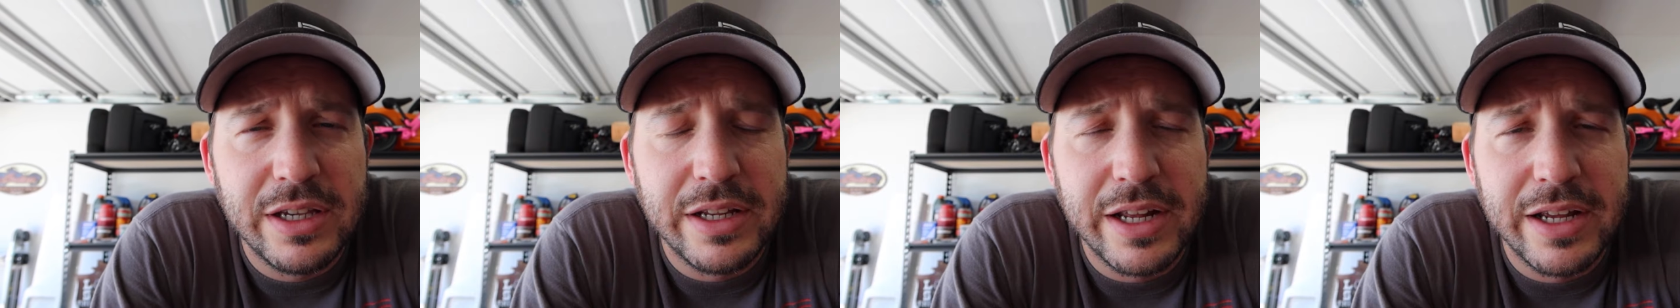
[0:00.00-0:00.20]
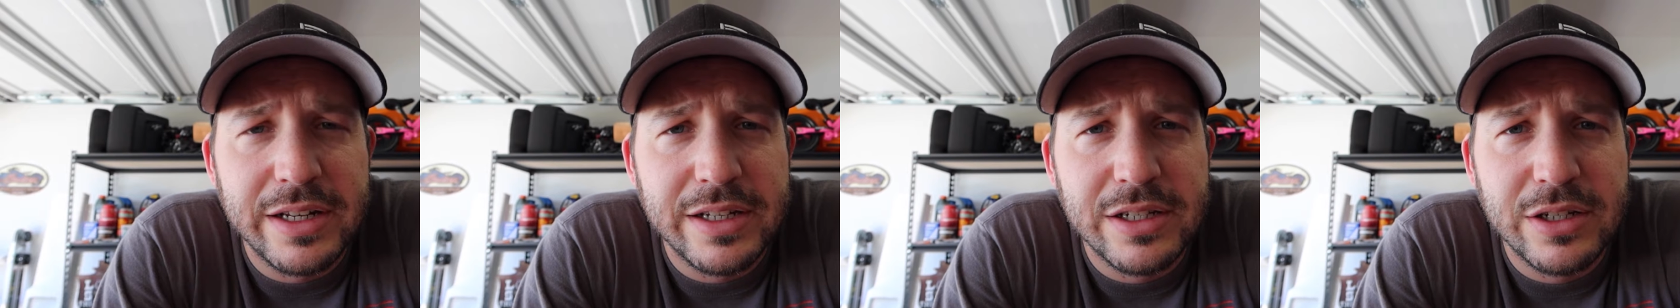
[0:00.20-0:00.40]

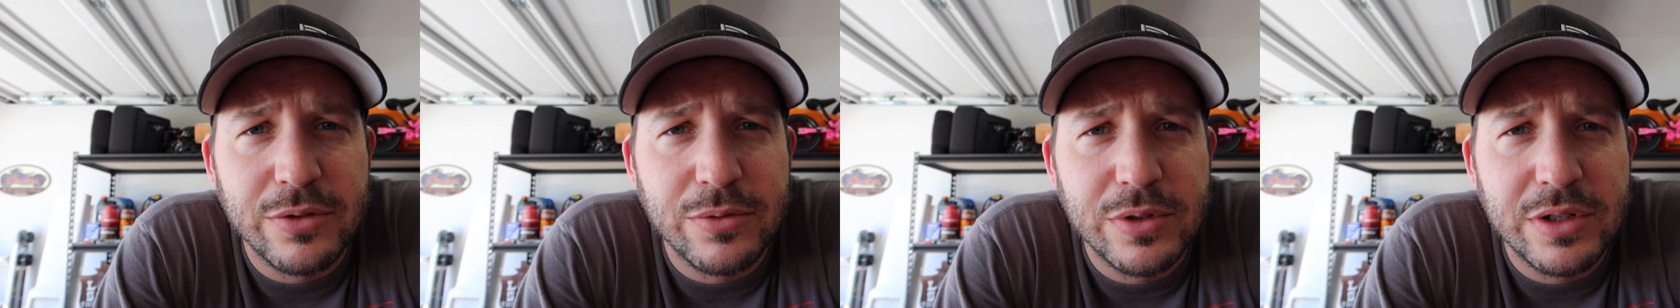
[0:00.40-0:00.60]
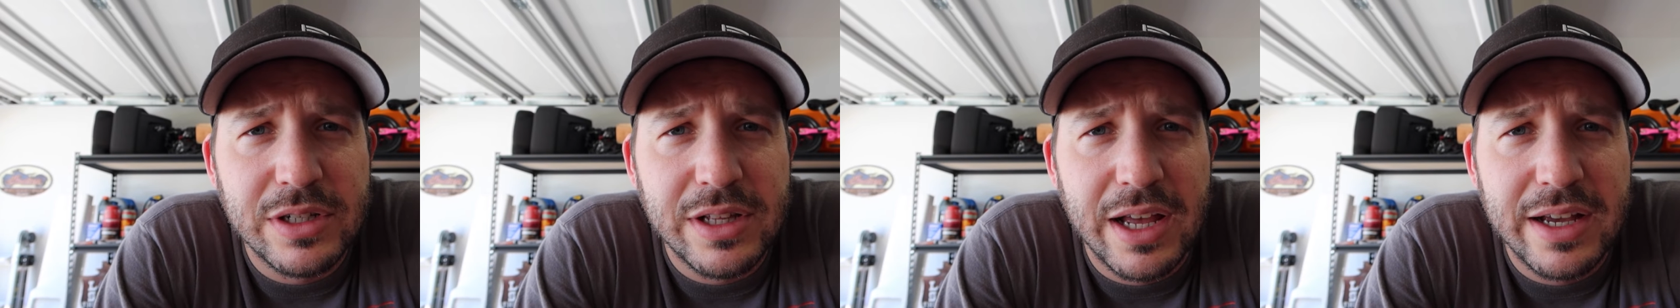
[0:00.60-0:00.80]
and I didn't
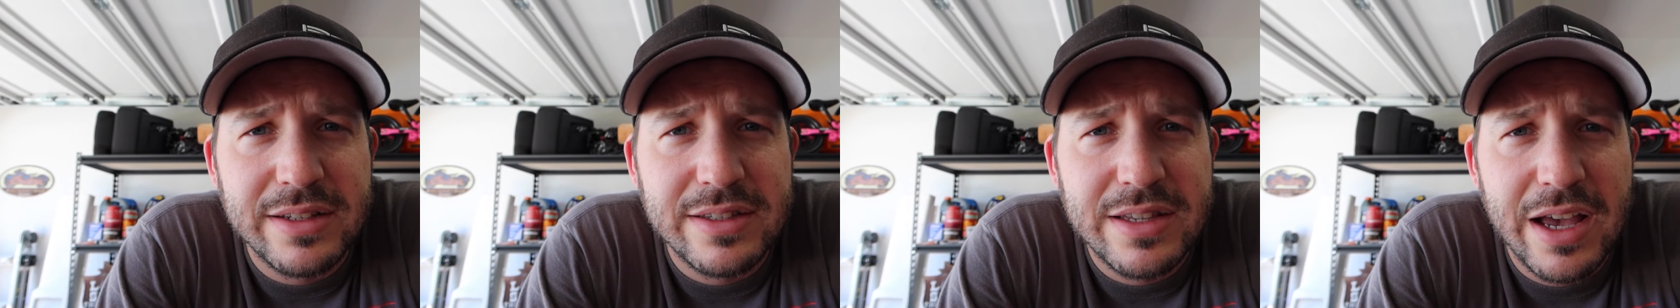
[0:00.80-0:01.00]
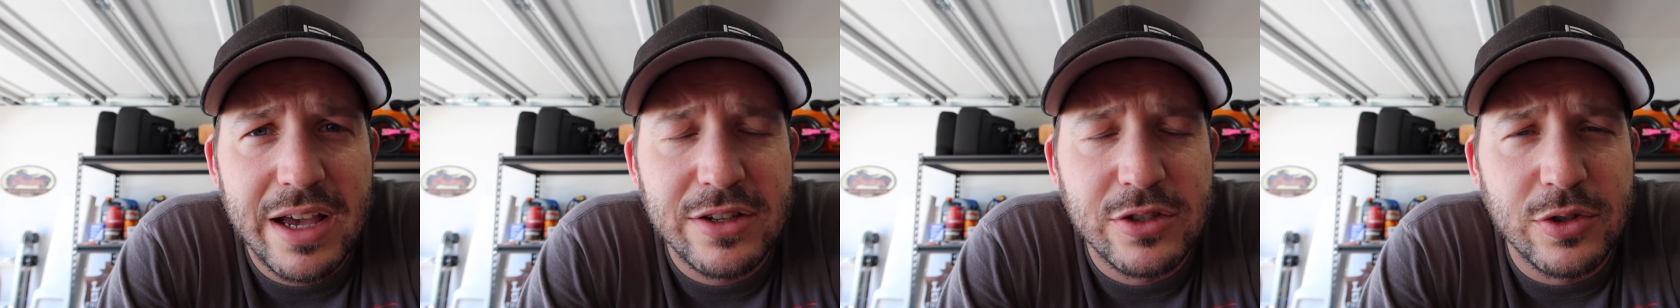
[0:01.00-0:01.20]

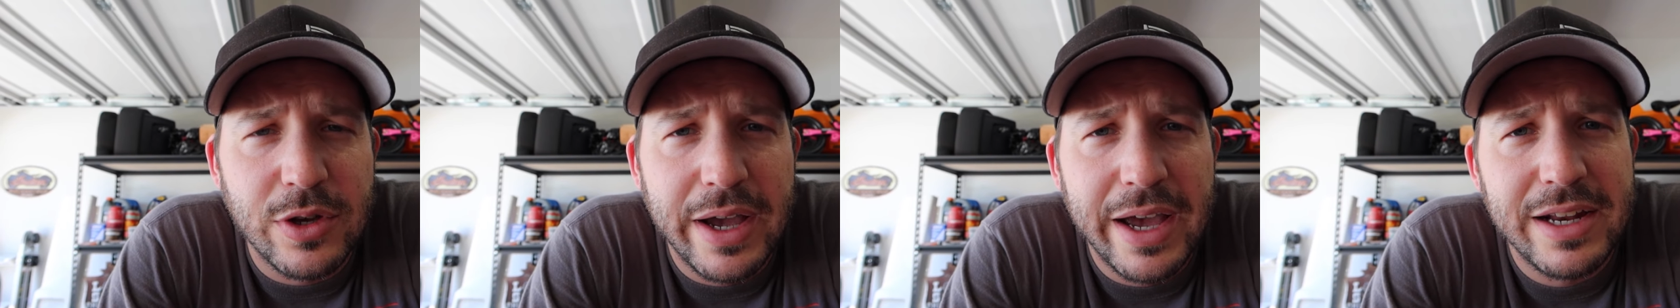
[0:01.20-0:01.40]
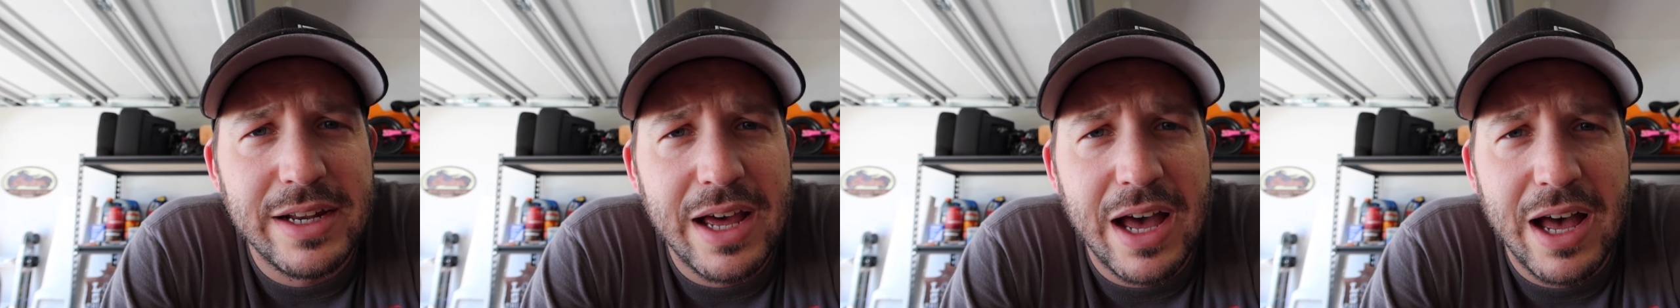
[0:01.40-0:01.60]
realize that, so I
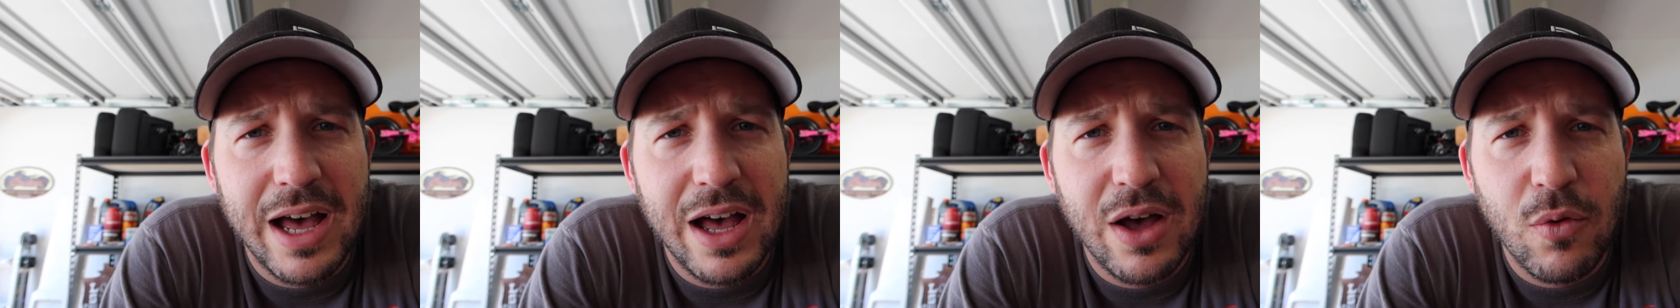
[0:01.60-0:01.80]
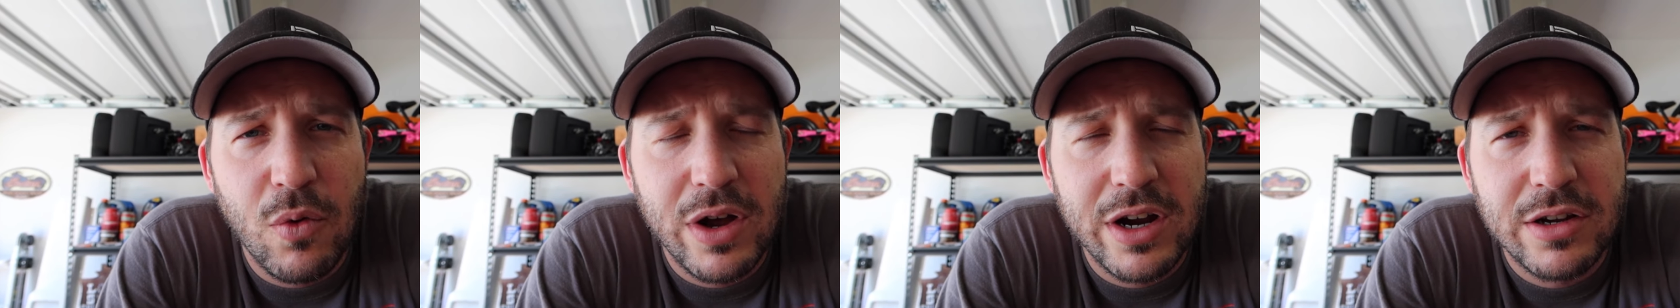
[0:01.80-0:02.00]
had to
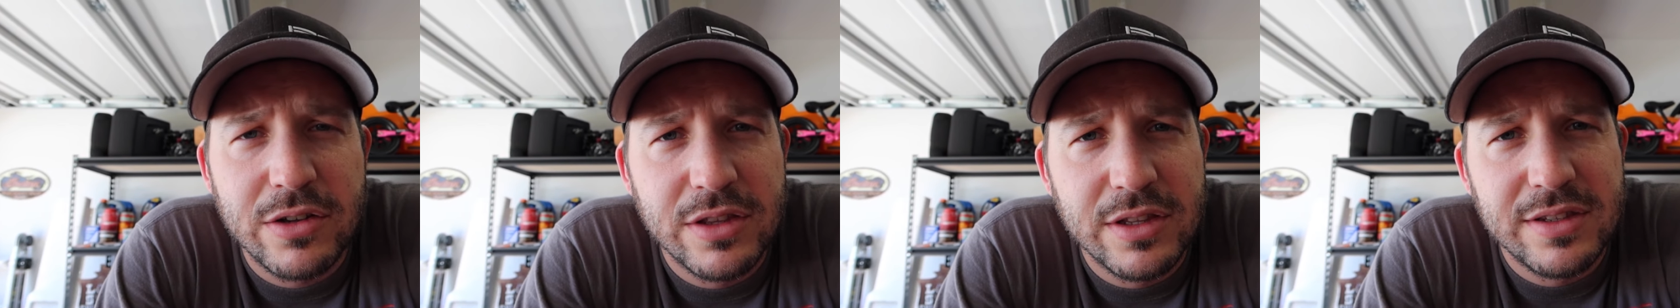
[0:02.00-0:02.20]
hotwire